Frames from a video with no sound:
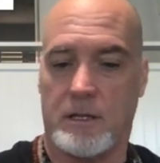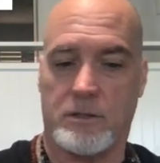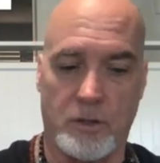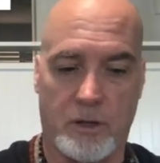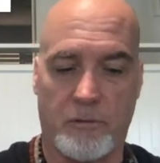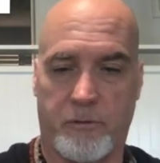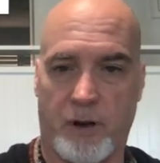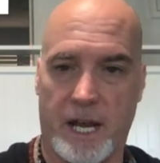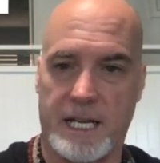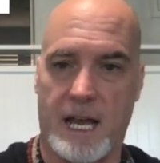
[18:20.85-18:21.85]
So you can
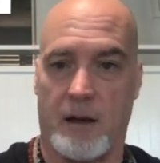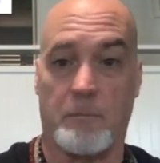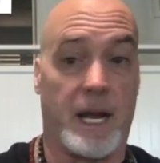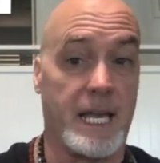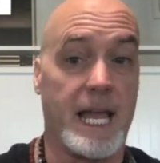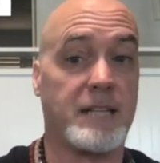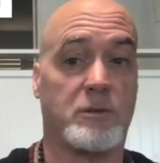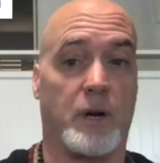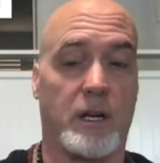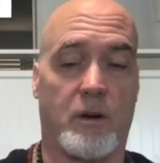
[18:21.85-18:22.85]
find out. My next
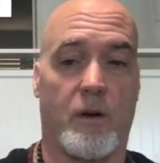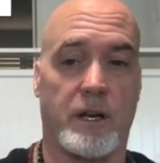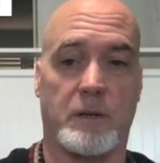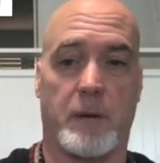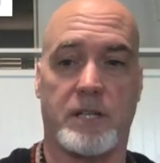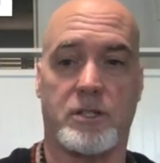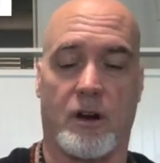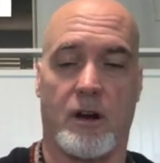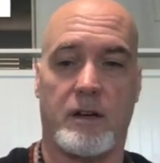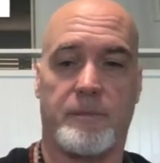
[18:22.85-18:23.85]
one, according to my
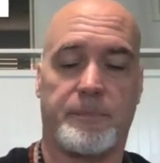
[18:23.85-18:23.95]
chart,